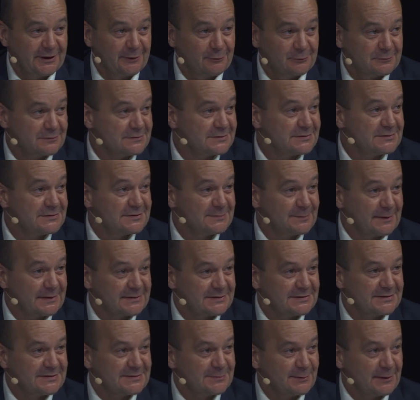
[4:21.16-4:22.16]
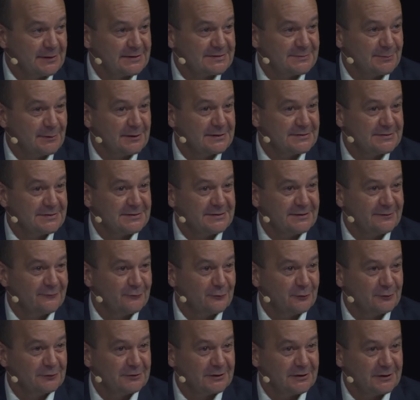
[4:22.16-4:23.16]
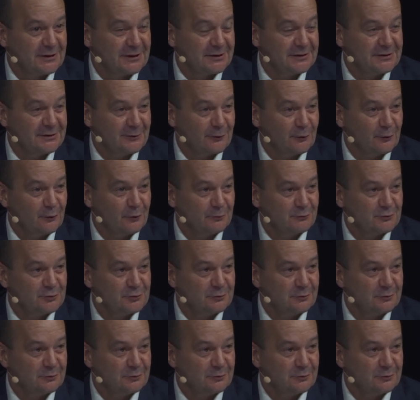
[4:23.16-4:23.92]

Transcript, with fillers: The twin is being used extensively and